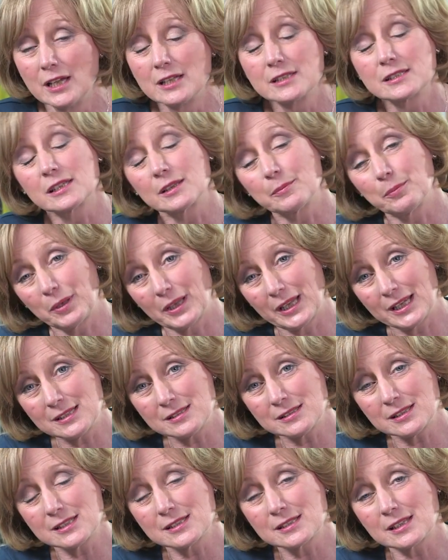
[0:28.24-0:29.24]
So the
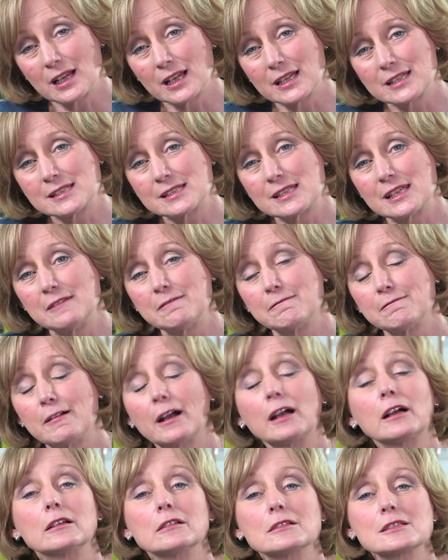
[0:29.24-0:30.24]
places I see
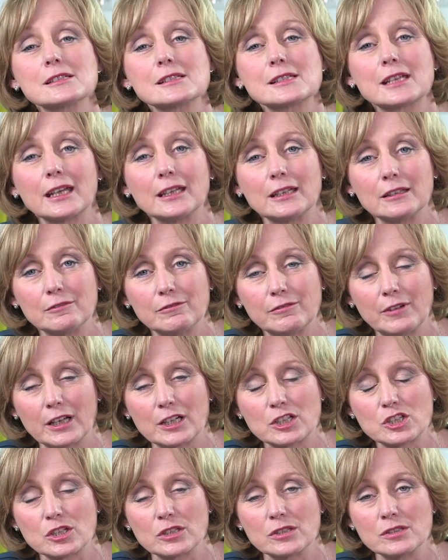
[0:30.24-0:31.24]
fungal skin
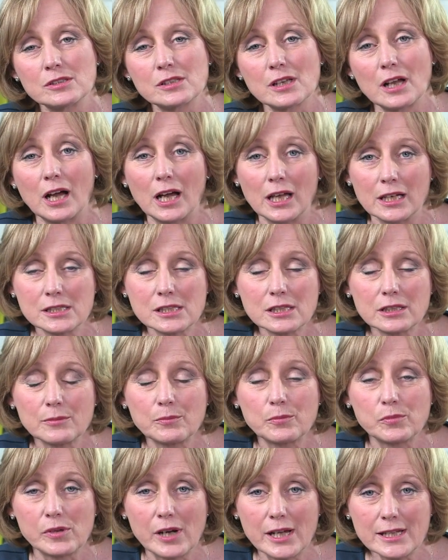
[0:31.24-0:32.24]
infections are under the
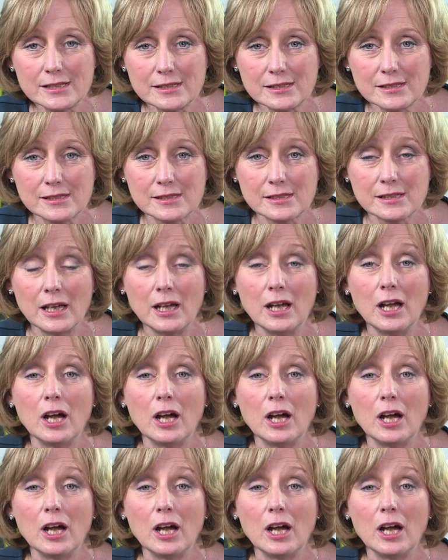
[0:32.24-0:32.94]
breasts,